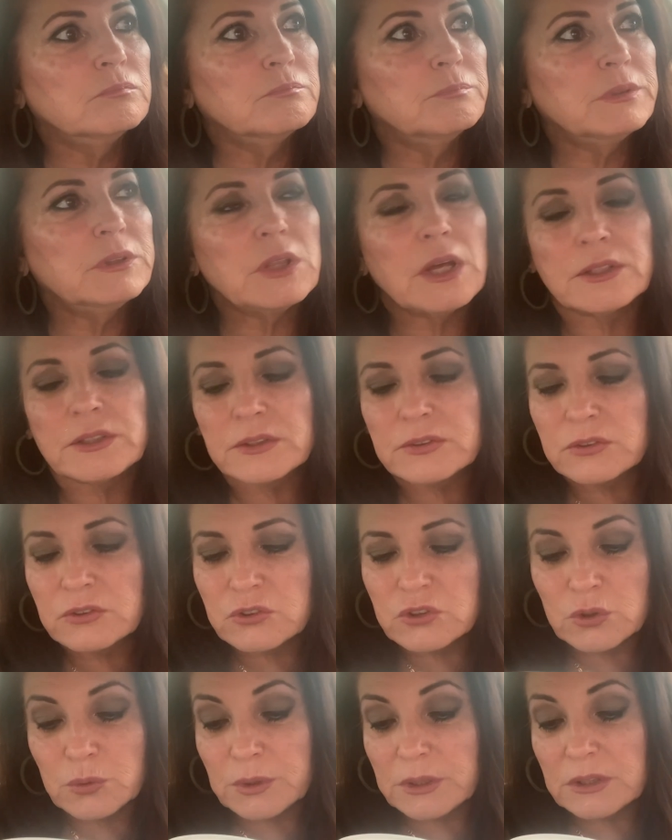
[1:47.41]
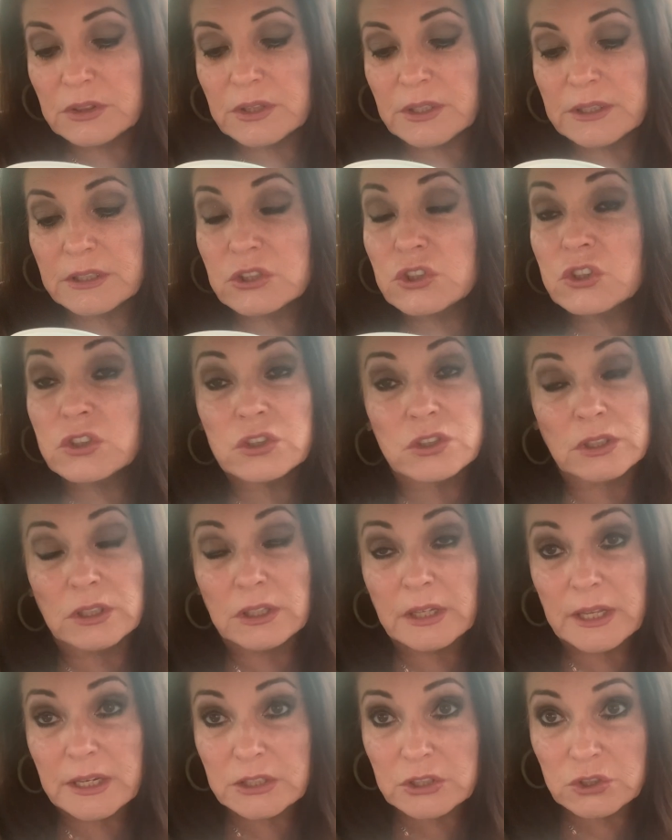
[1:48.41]
But that doesn't do anything. It just
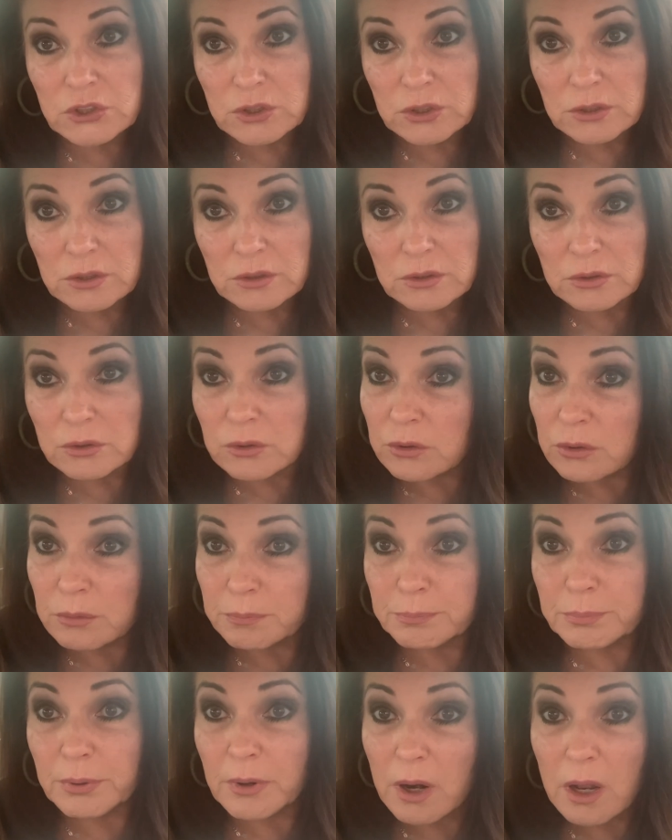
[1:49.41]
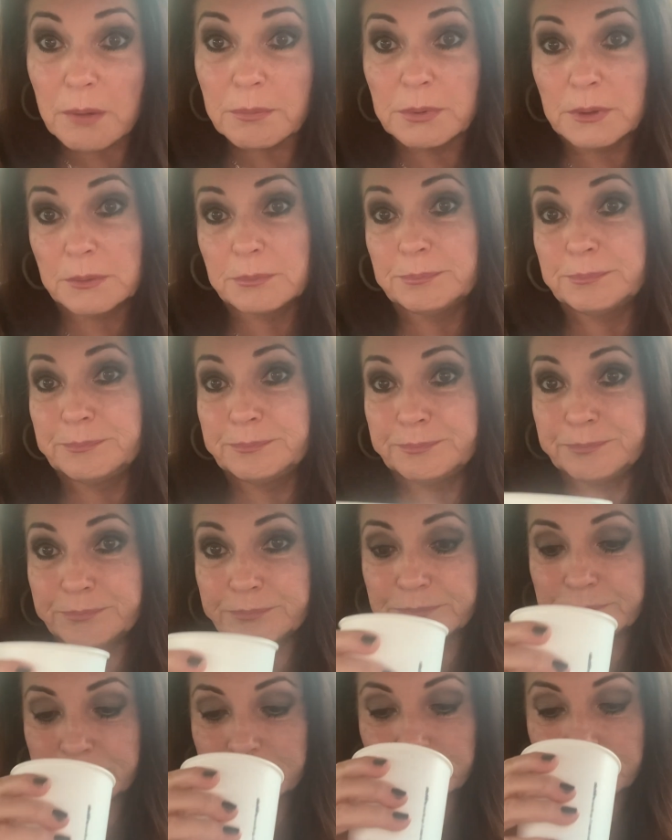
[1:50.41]
delays your problem.
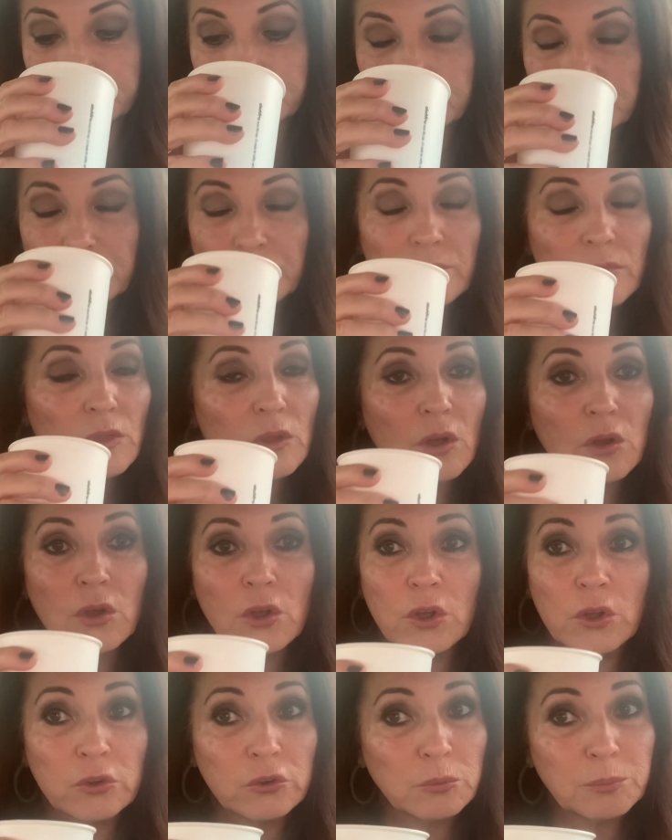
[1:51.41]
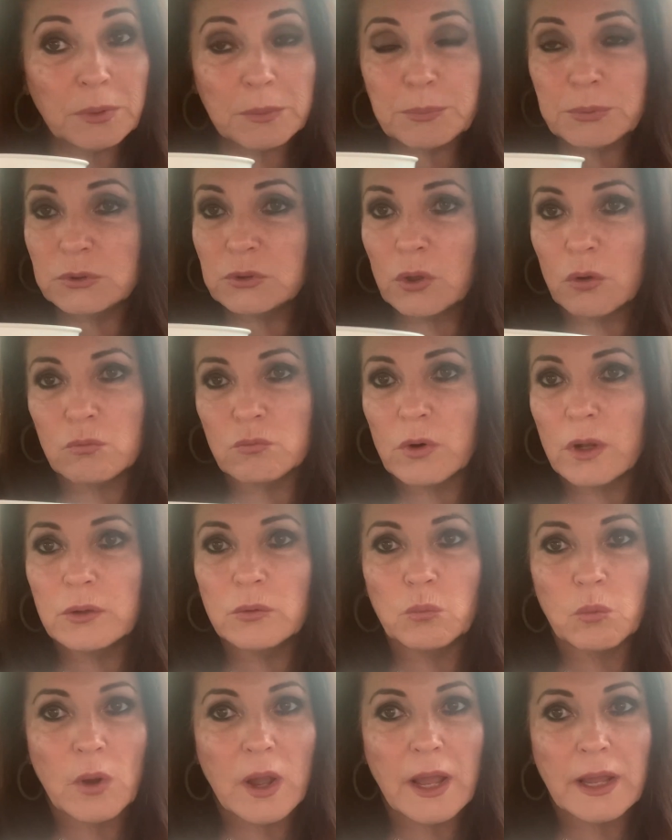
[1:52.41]
So people don't run
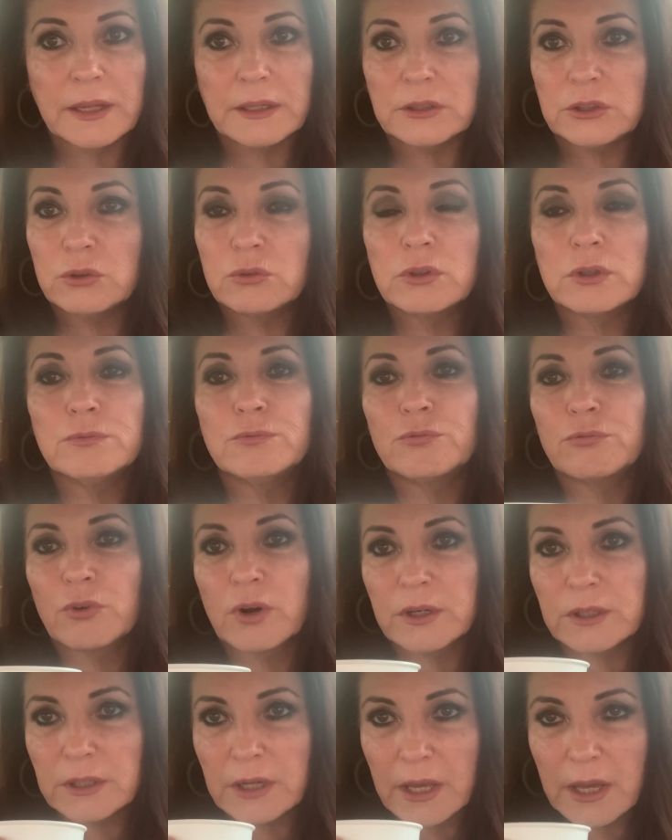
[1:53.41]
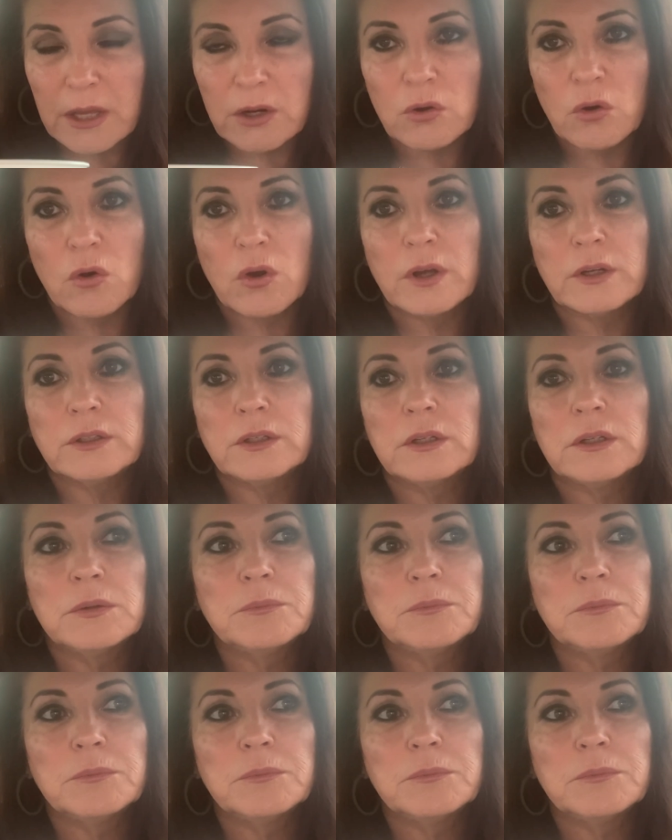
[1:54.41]
away. You confront it head on.